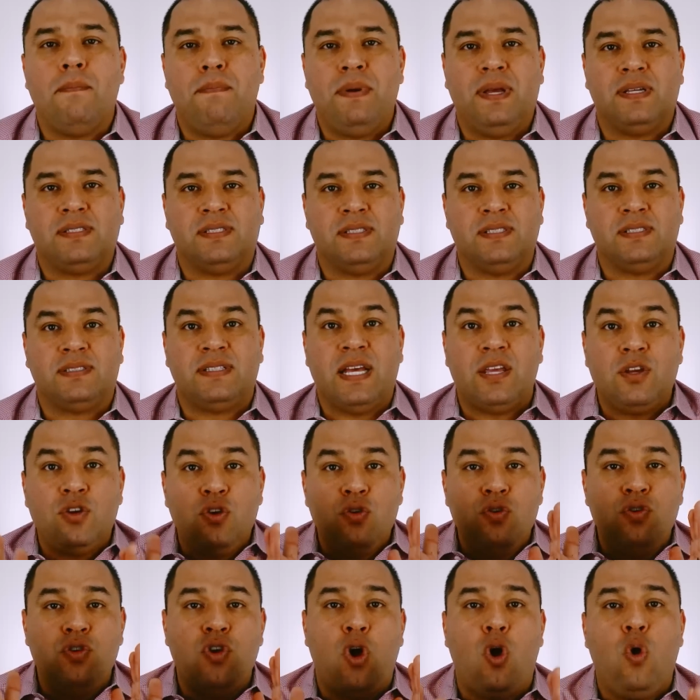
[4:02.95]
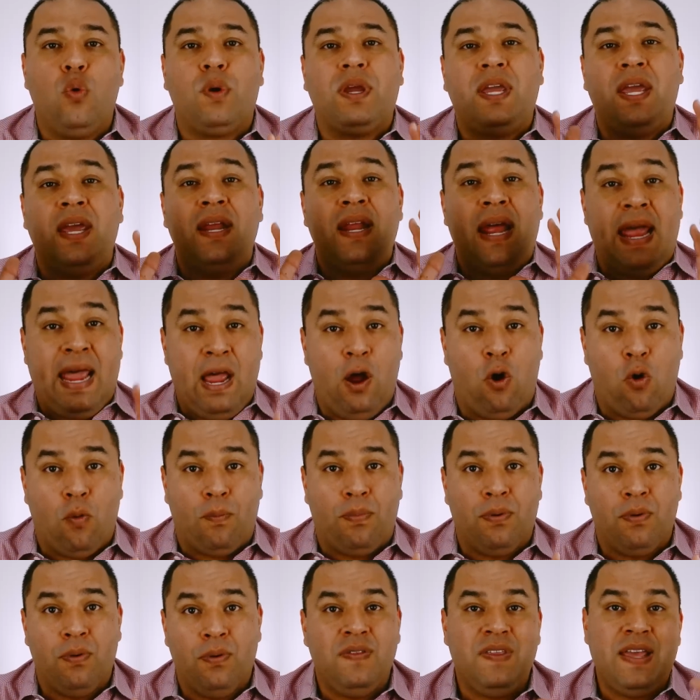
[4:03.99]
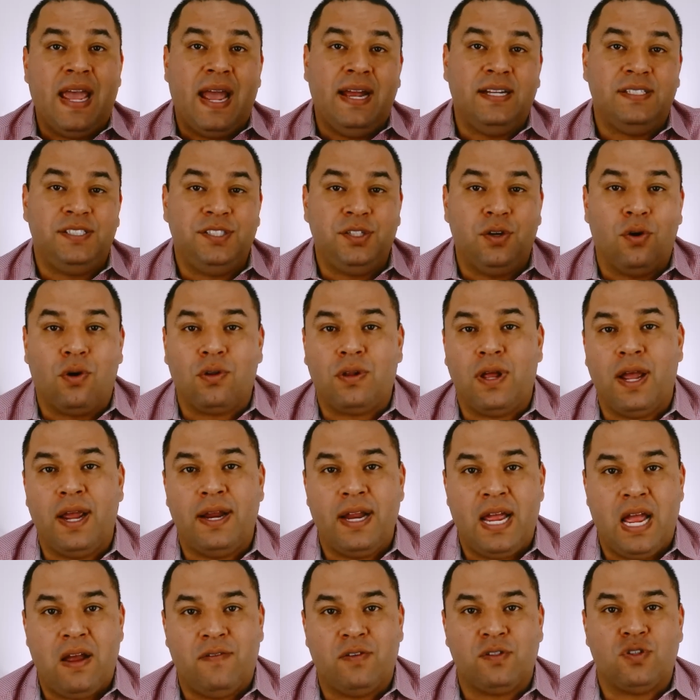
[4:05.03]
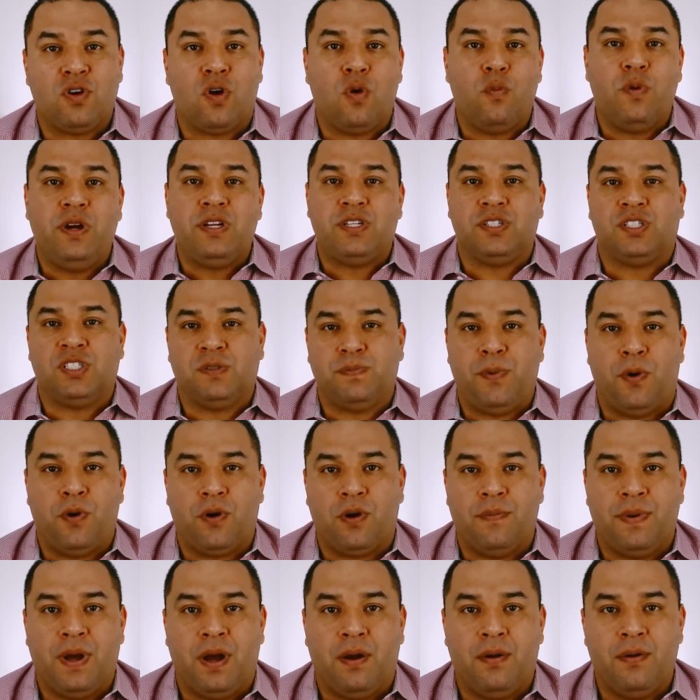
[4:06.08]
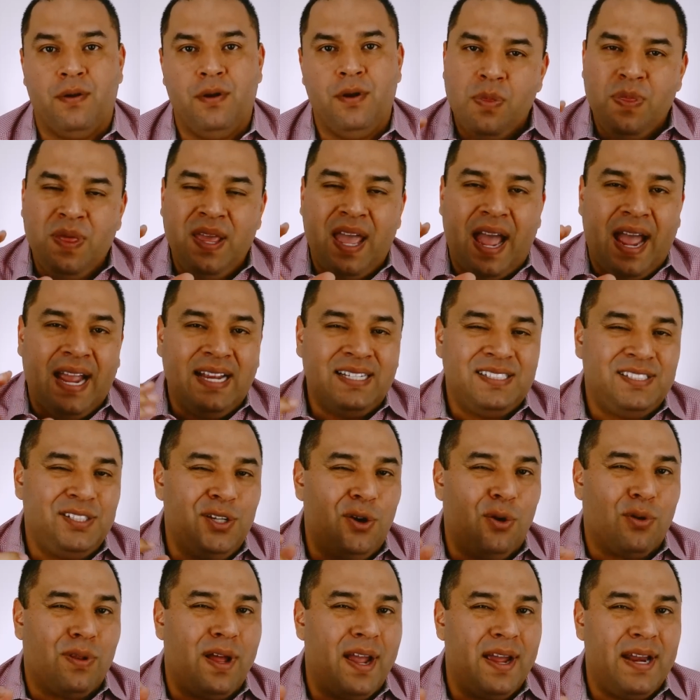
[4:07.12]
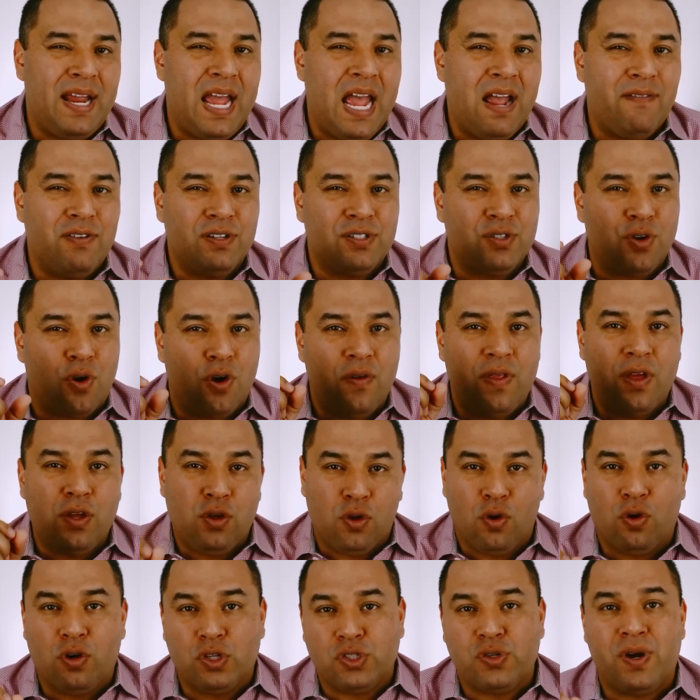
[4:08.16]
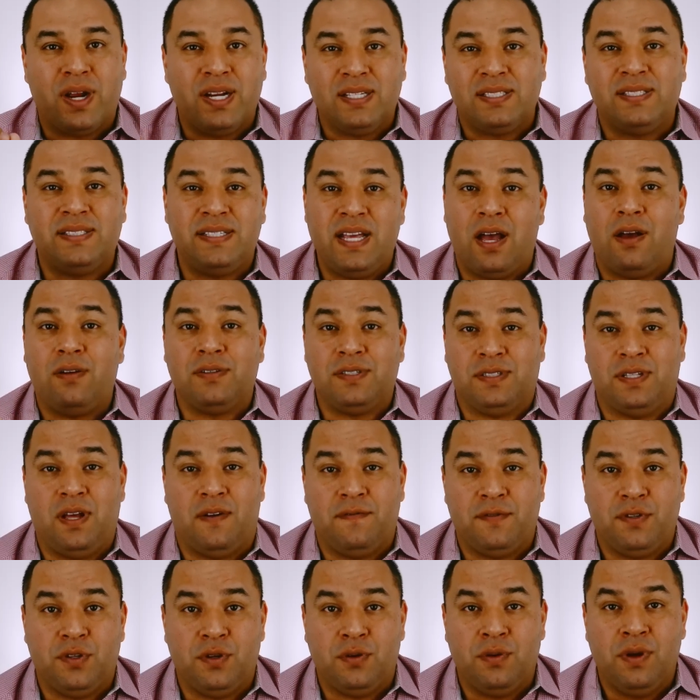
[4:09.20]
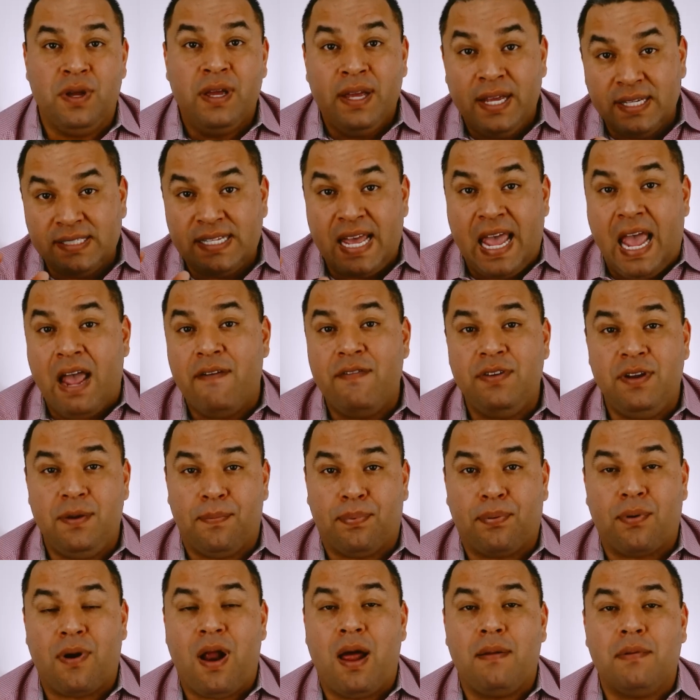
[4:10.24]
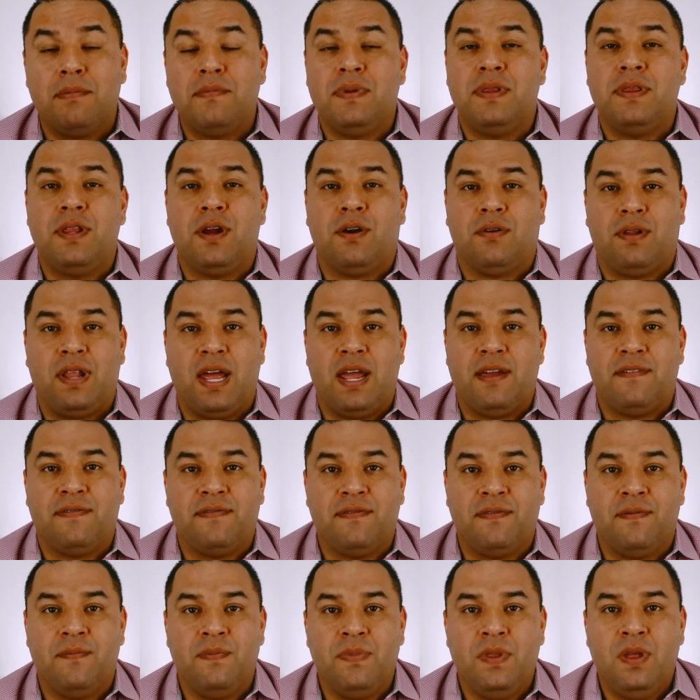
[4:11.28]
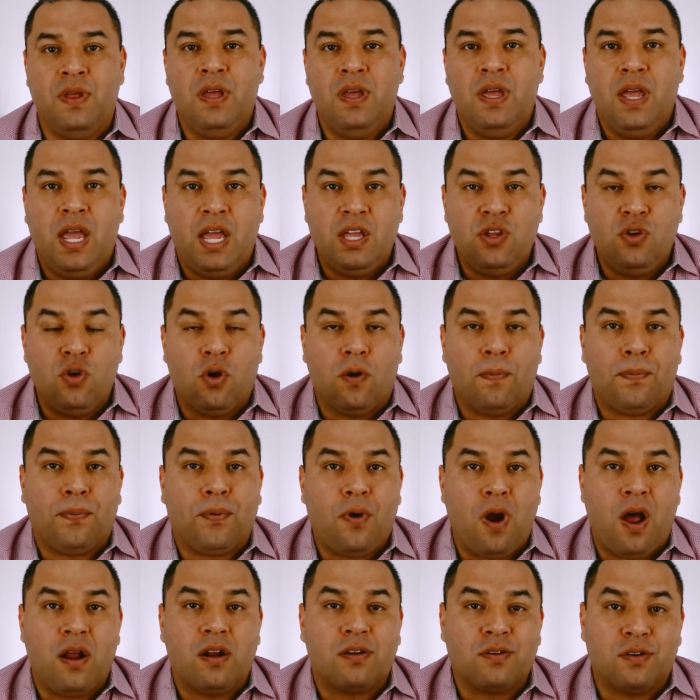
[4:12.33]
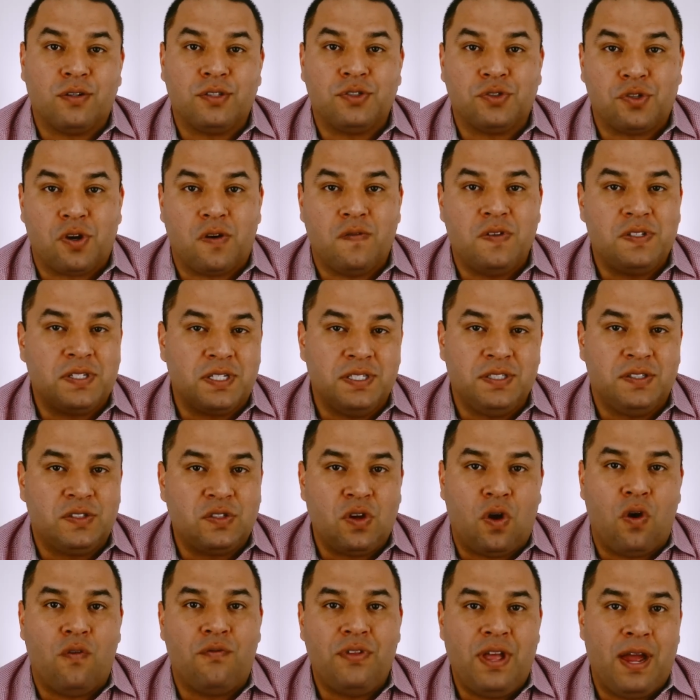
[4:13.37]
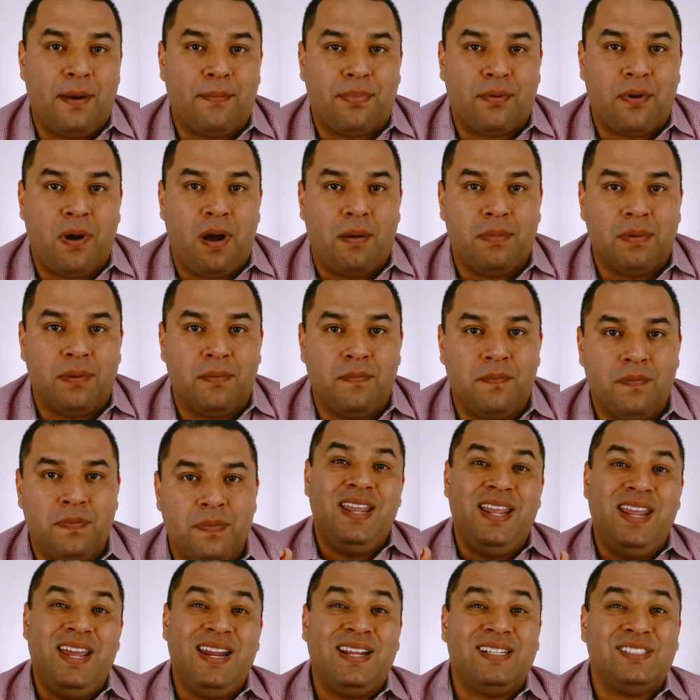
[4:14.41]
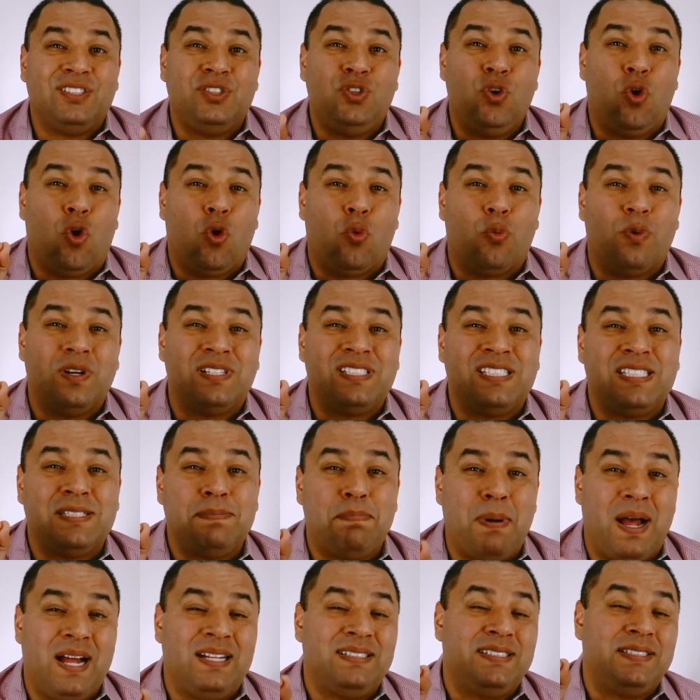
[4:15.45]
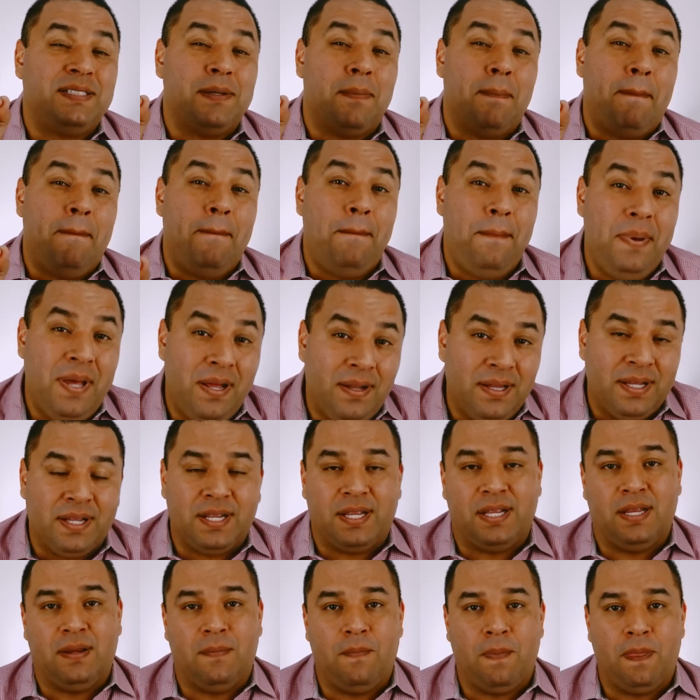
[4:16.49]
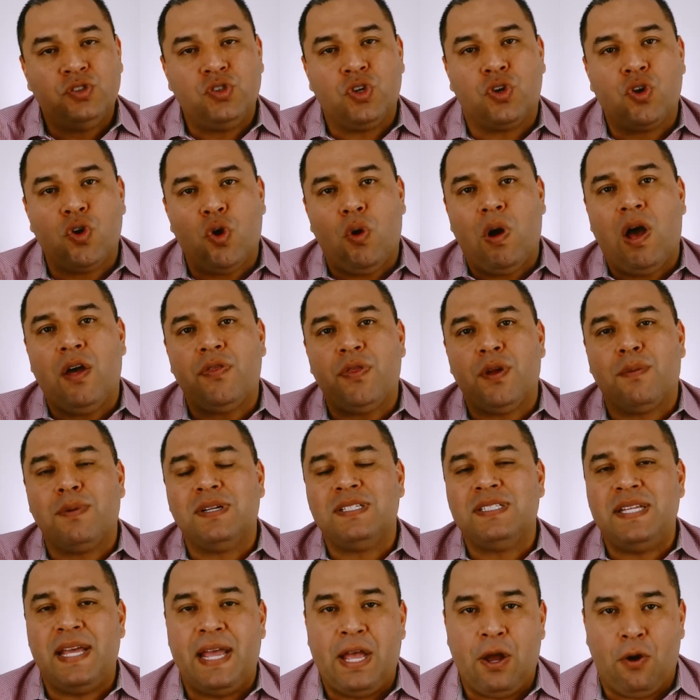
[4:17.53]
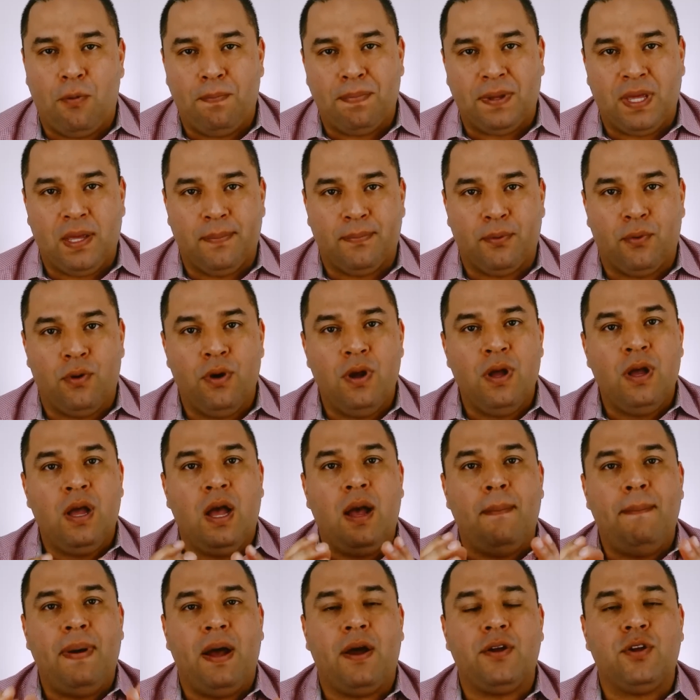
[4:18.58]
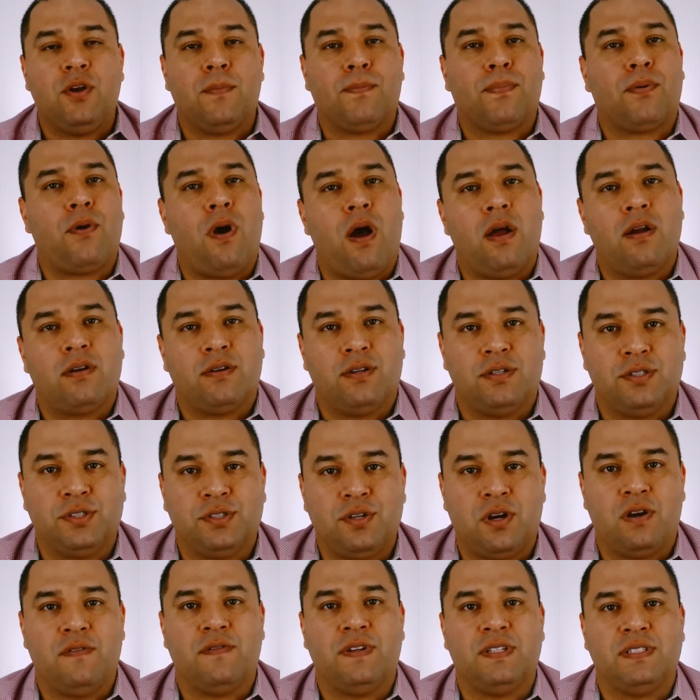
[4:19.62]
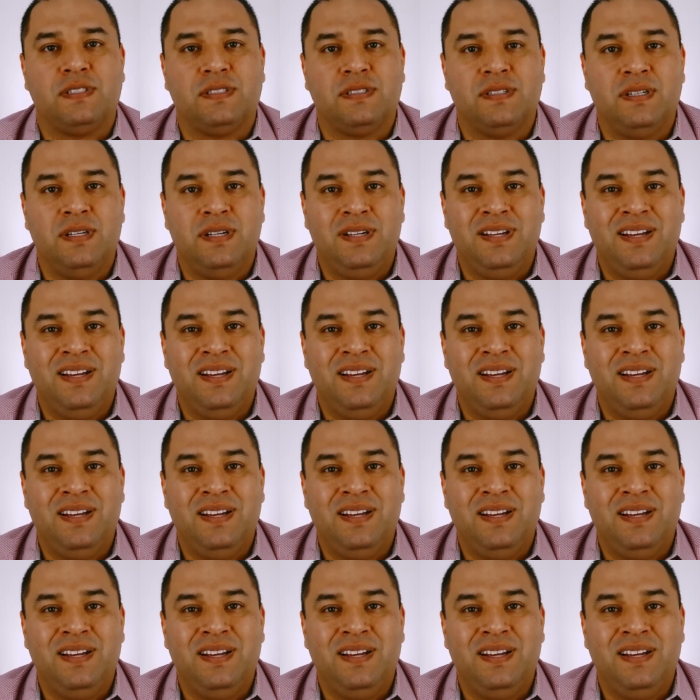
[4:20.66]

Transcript: business that you know can help the ideal client avatar we just spoke about, the ideal client avatar that you're trying to sell stuff to is having a problem in their life, and your product or service can solve that problem. It is your responsibility to go out there and tell people about your product or service.